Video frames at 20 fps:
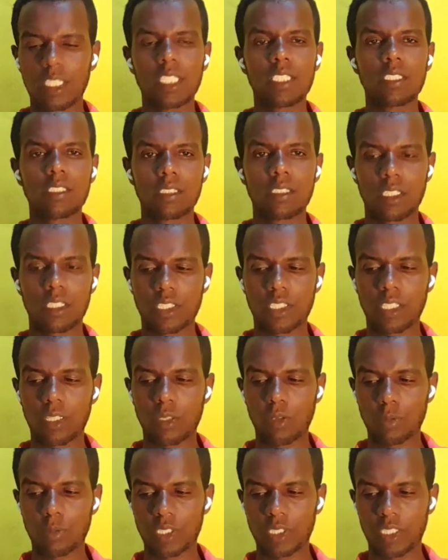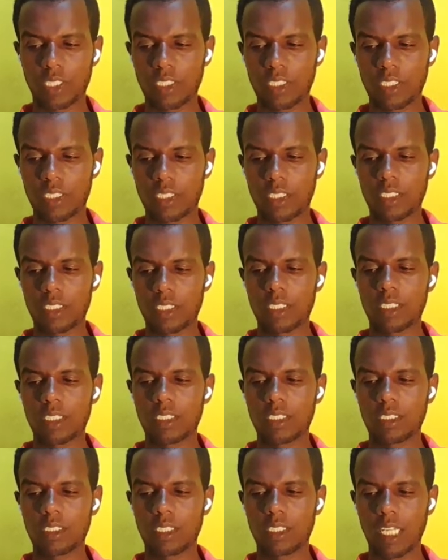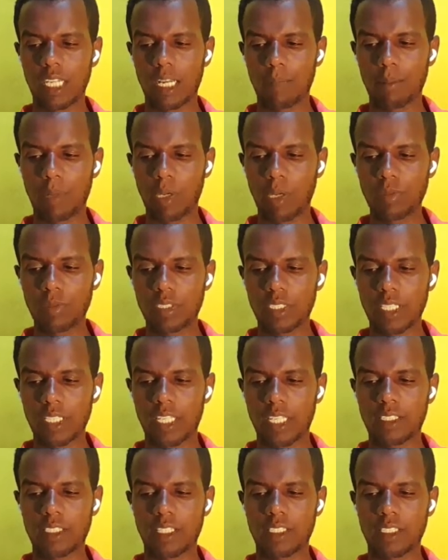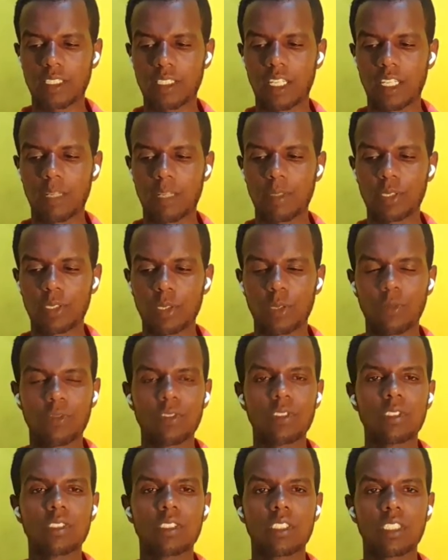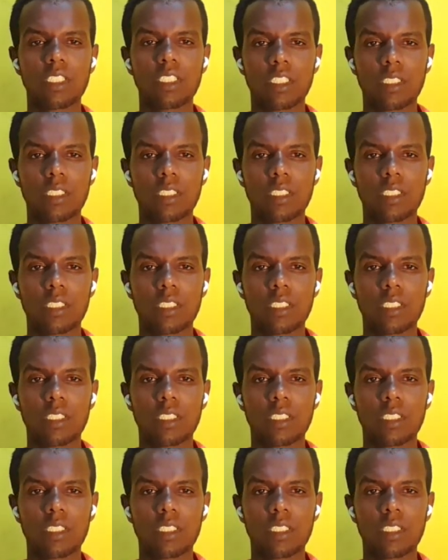The third option is the amount and sustainability of the